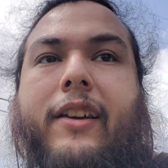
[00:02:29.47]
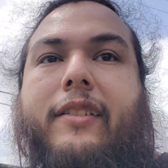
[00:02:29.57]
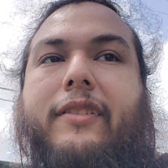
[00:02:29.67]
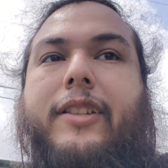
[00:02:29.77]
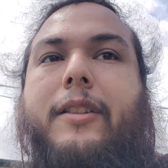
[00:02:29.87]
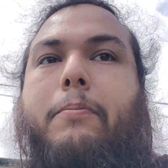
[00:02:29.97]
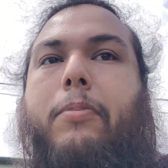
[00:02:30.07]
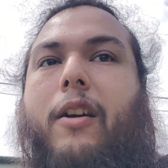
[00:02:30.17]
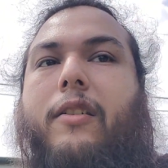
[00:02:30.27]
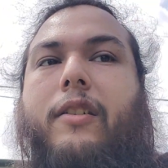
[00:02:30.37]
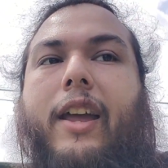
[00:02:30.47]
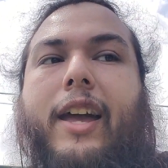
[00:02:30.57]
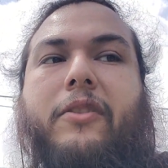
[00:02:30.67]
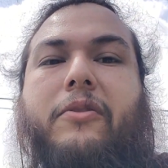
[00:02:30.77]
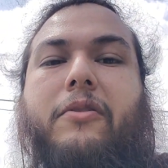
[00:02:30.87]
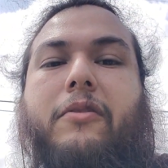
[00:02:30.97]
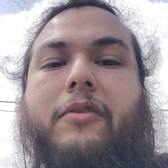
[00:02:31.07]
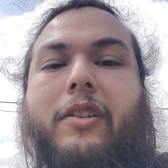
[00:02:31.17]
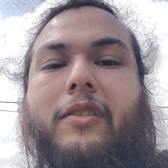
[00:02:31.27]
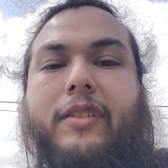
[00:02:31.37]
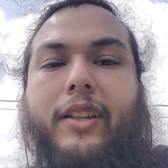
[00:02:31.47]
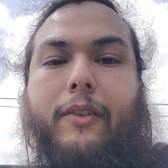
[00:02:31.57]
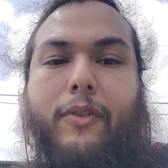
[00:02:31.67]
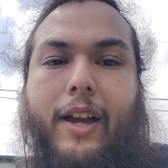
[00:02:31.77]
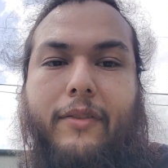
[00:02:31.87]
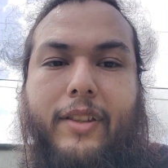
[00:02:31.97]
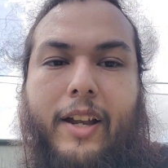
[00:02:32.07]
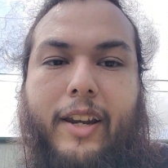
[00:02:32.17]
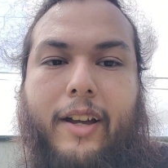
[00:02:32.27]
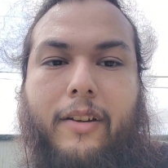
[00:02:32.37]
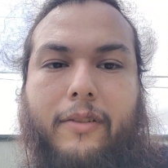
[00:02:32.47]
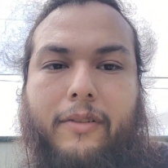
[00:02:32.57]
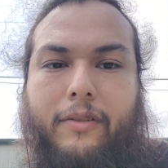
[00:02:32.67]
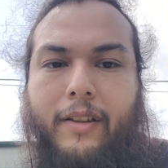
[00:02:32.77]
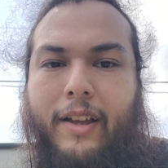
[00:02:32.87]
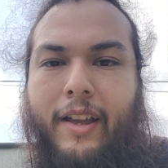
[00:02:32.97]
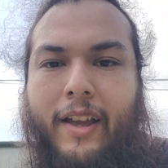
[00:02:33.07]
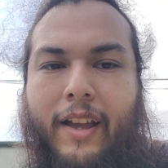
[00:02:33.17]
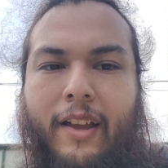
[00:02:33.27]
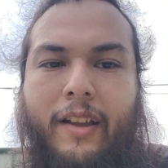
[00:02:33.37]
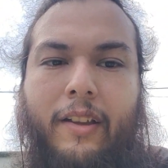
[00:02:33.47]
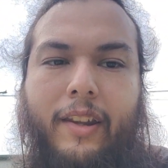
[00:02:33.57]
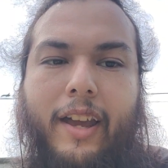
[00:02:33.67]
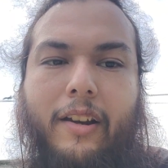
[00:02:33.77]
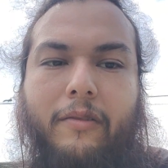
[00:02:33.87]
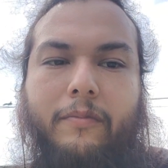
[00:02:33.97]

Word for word: This is Spartan Andrew 1365 signing off. Later.